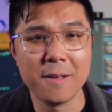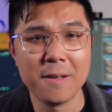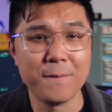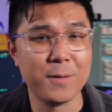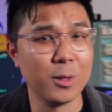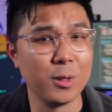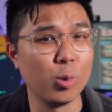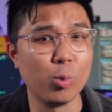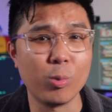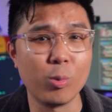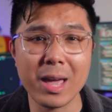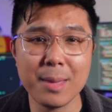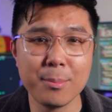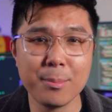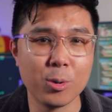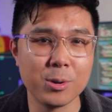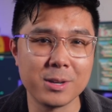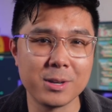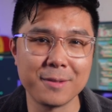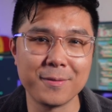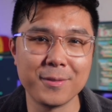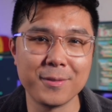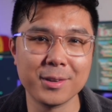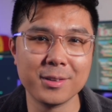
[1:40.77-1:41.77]
feel way more
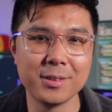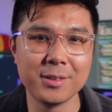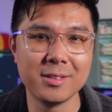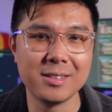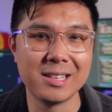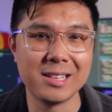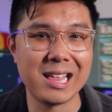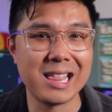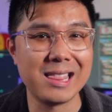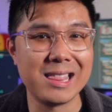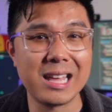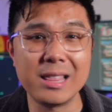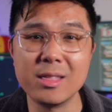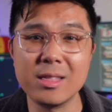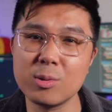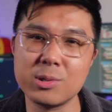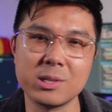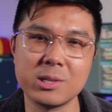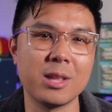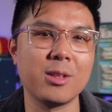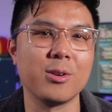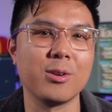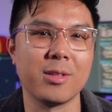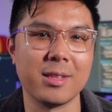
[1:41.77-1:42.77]
difficult than
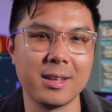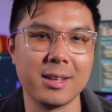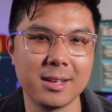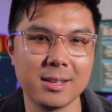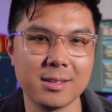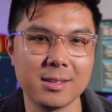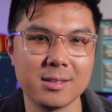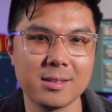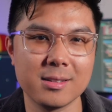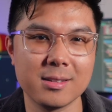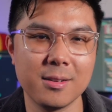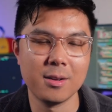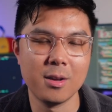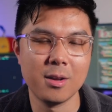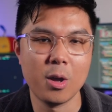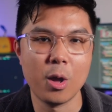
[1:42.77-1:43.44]
those other things?